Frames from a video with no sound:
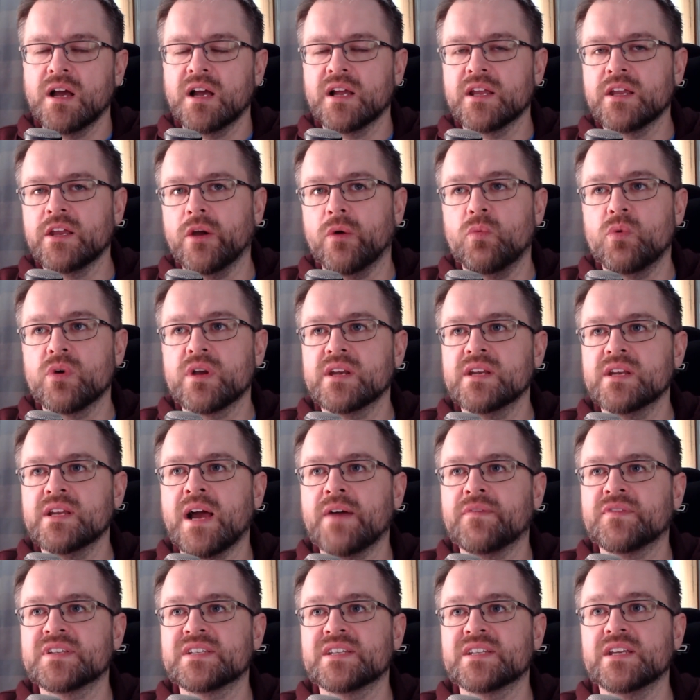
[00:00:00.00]
you know, we're going to
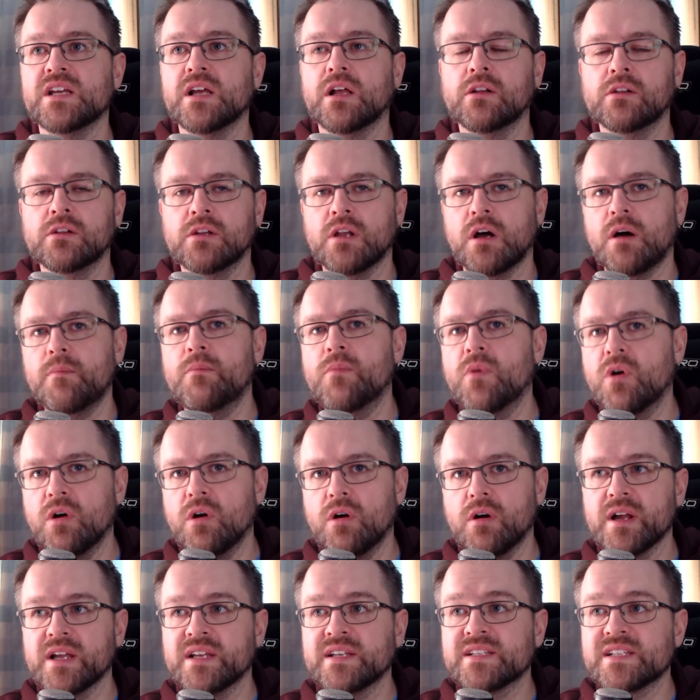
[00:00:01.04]
have to see a lot
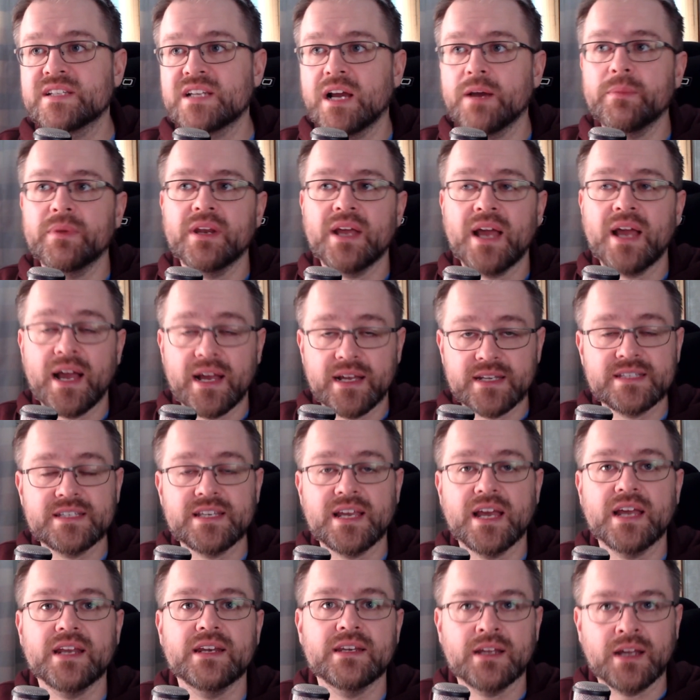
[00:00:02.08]
more. And Simon has
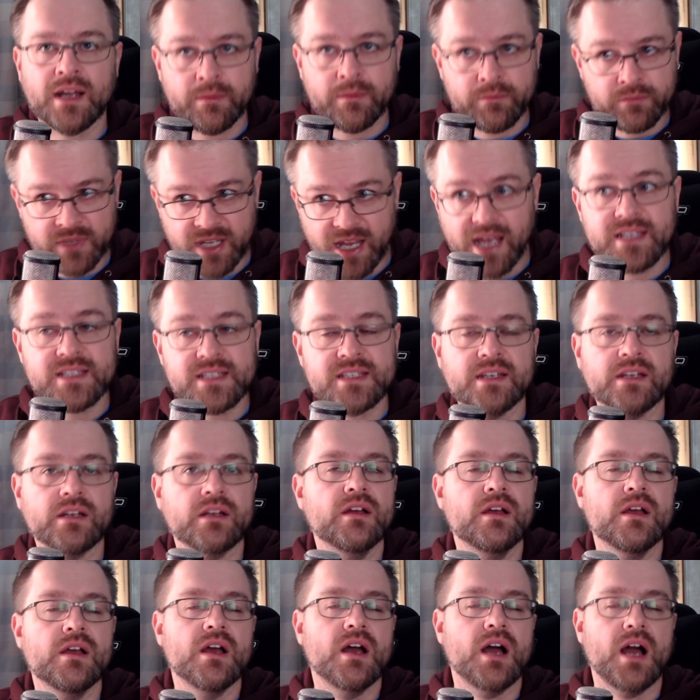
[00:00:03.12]
said, I'm guessing,
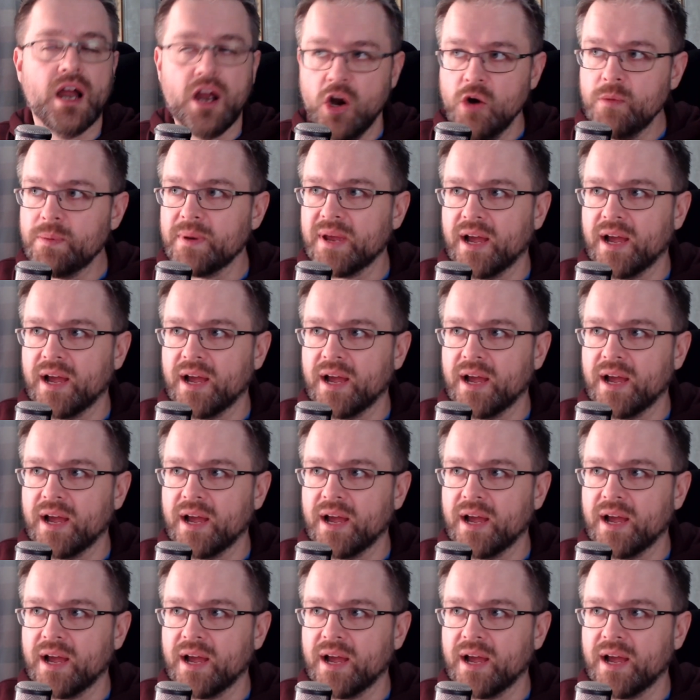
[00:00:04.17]
I hope he